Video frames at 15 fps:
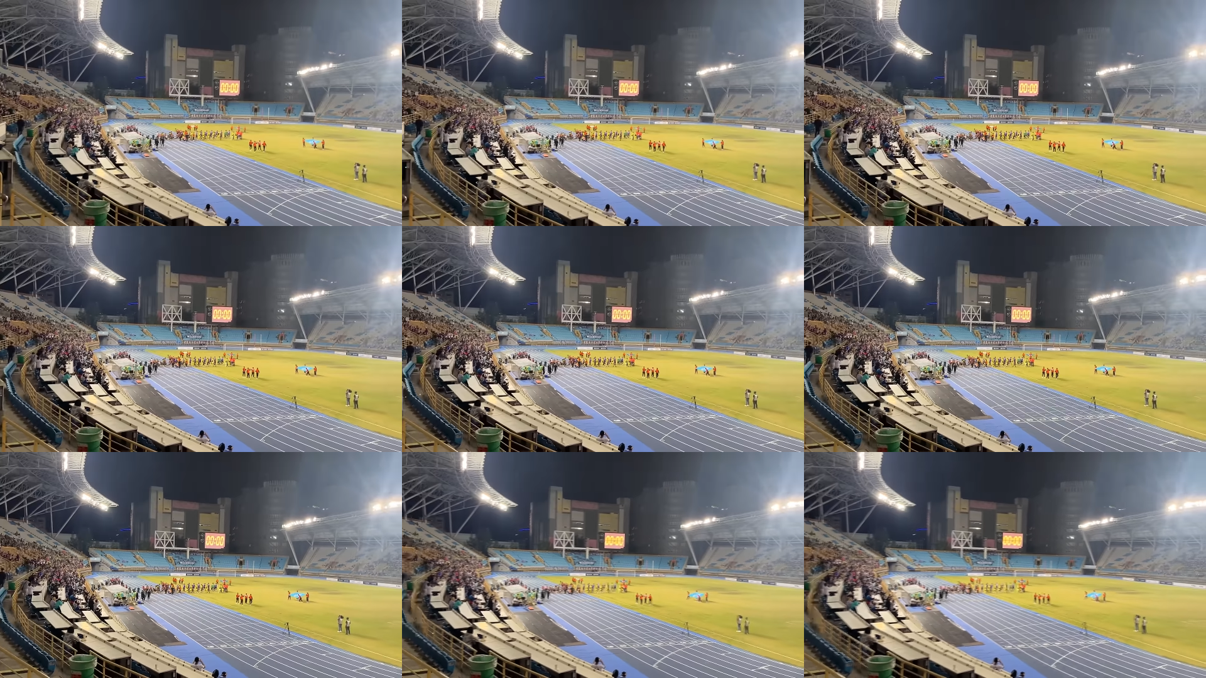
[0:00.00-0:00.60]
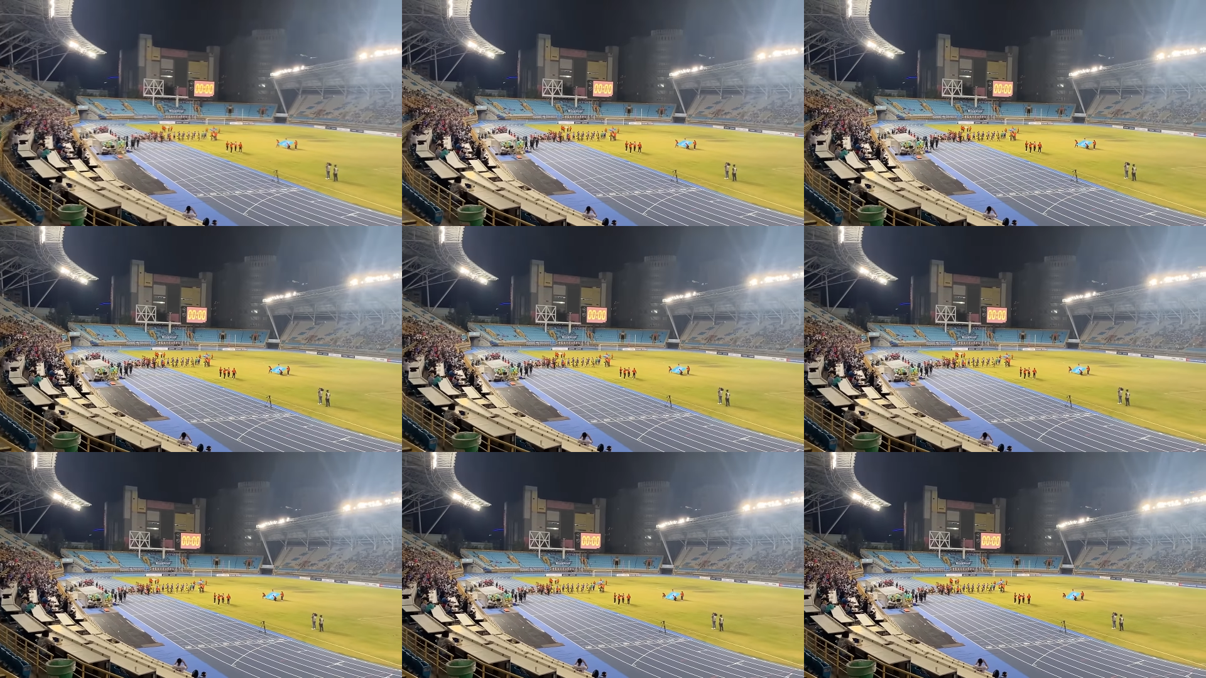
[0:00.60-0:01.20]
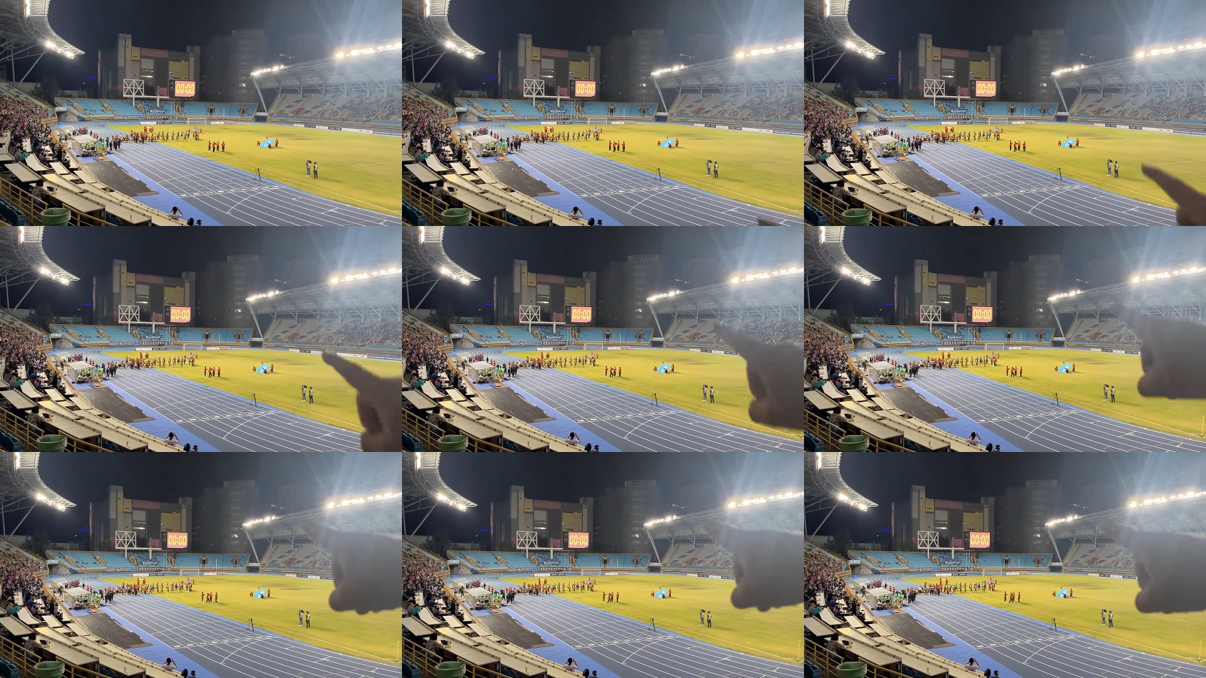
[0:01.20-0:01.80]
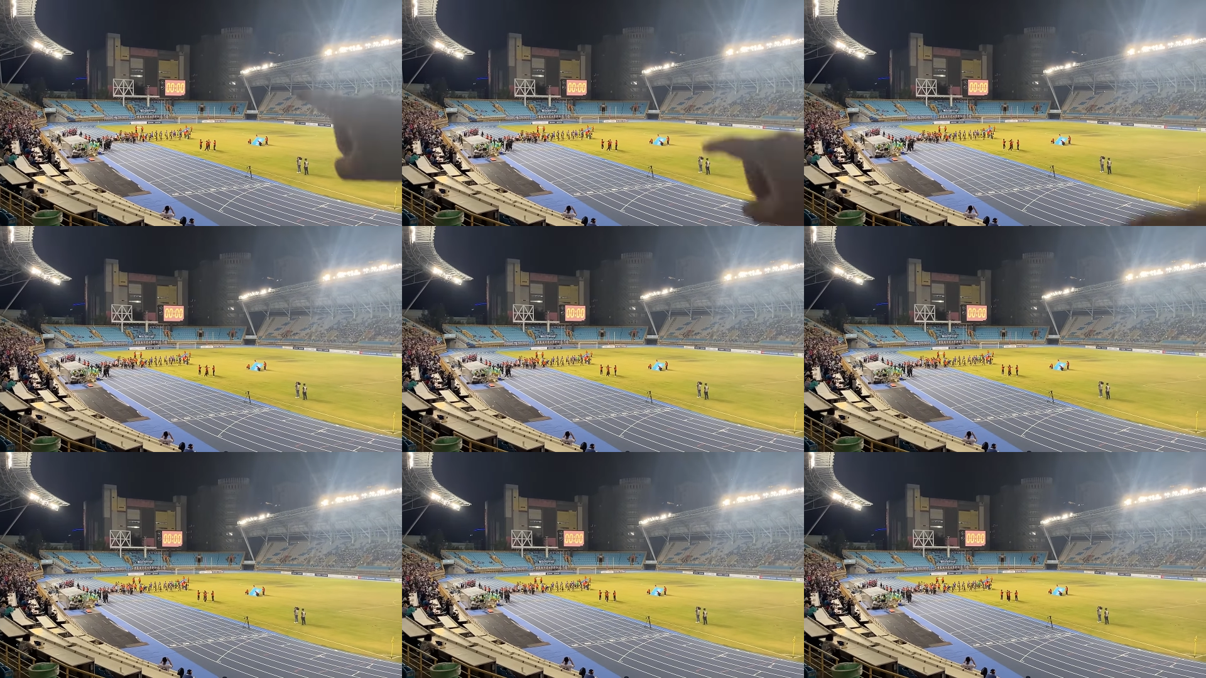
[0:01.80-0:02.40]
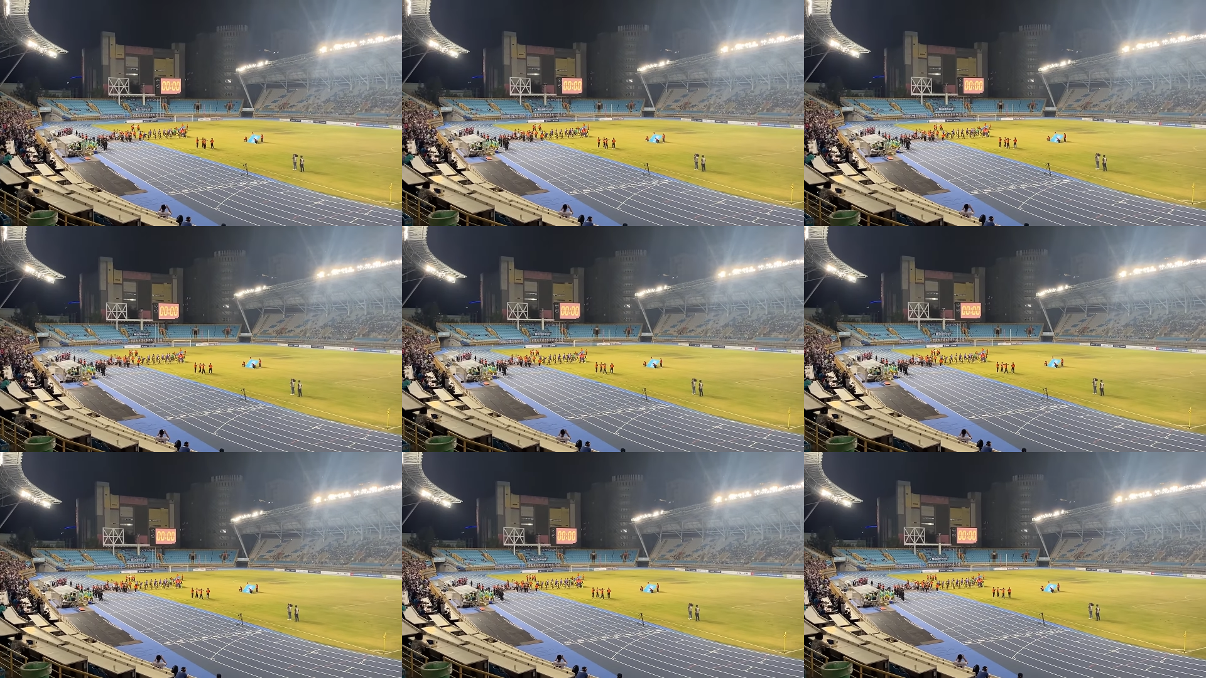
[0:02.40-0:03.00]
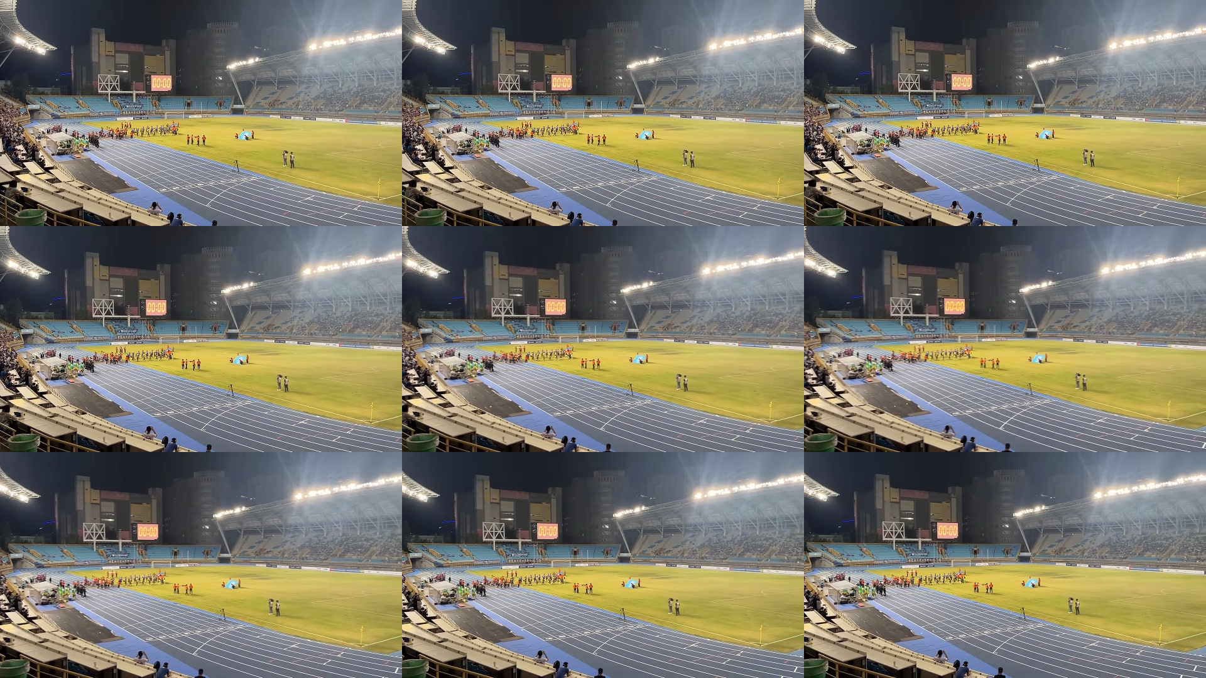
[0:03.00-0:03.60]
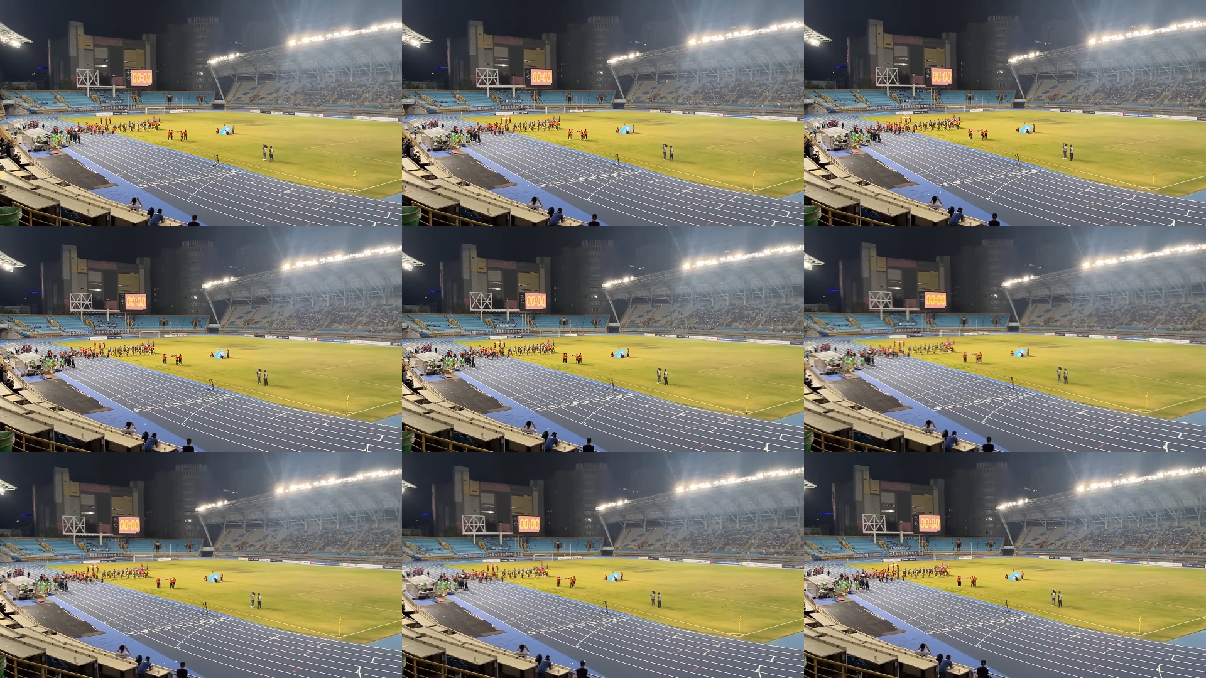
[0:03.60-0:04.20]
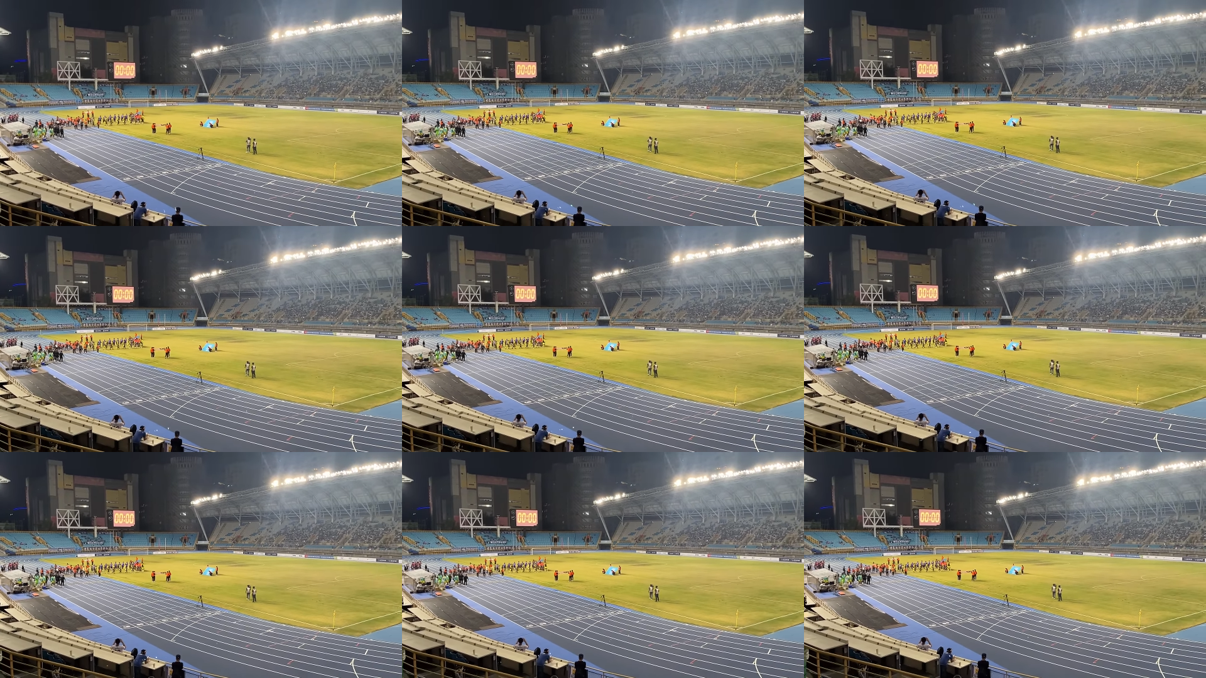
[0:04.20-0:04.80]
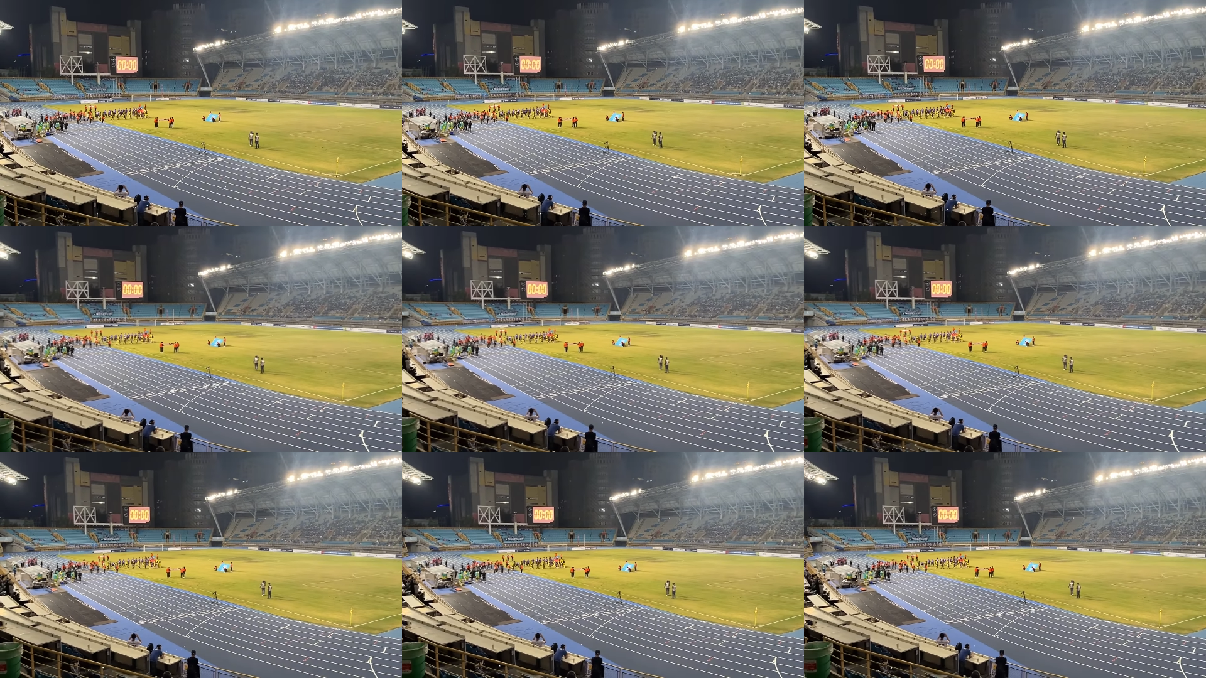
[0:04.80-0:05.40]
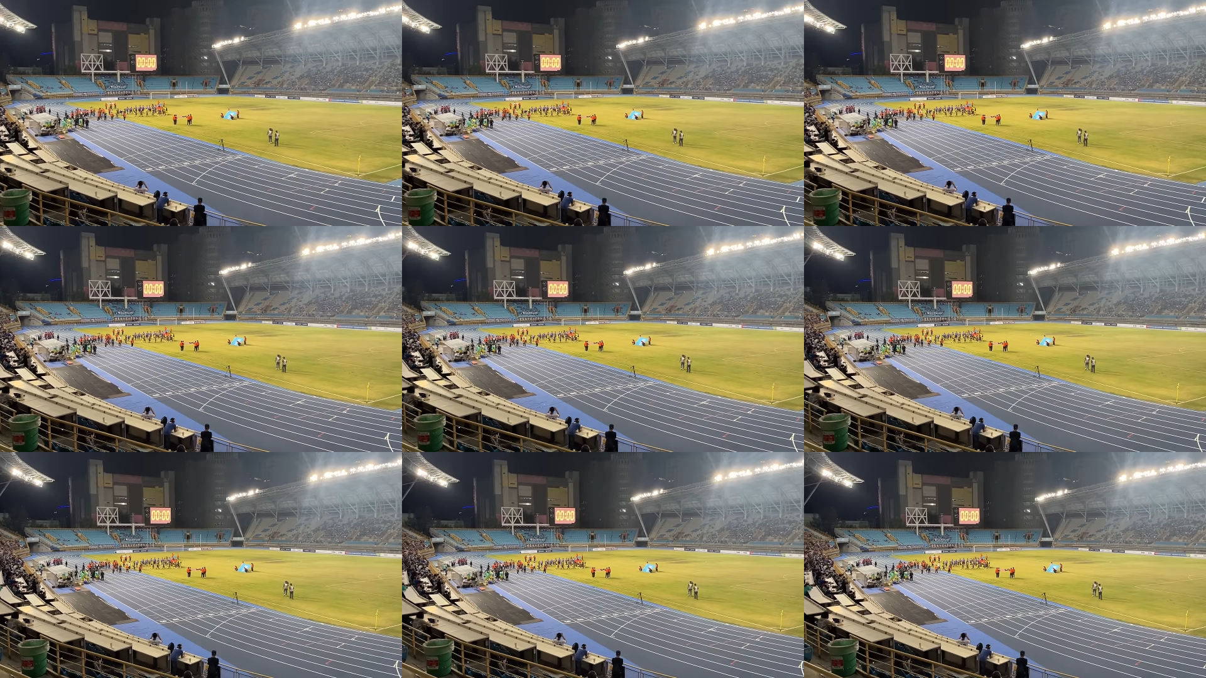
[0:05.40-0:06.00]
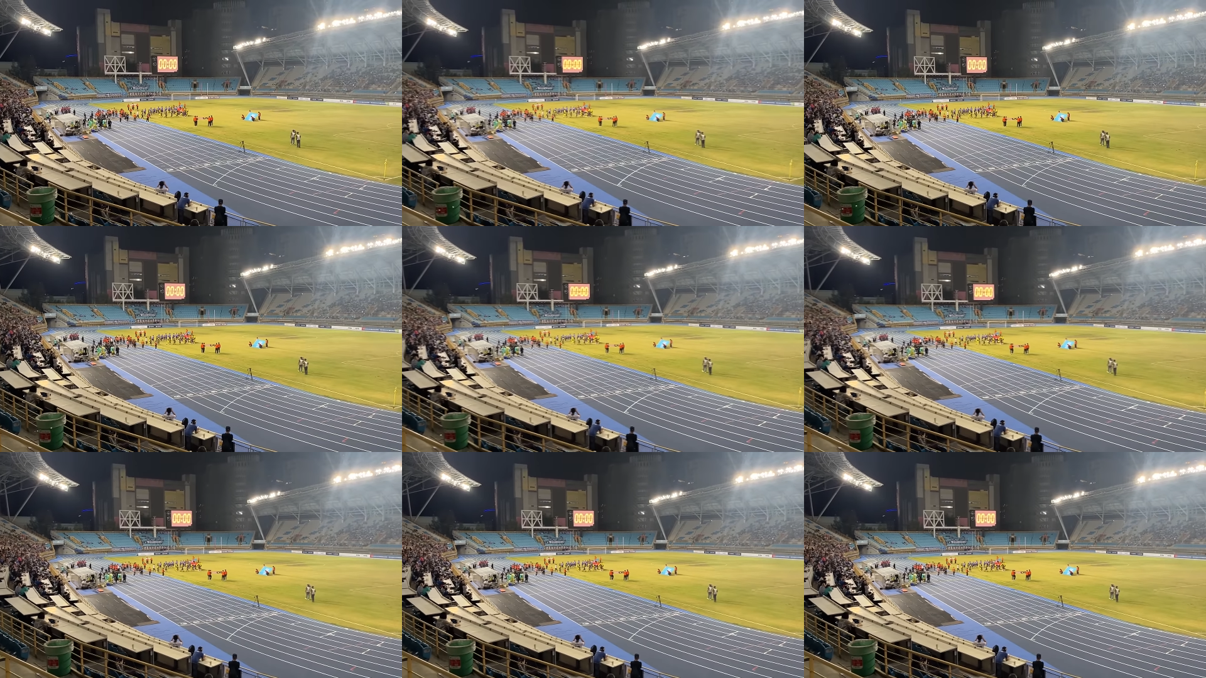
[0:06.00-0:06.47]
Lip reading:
(no speaker visible)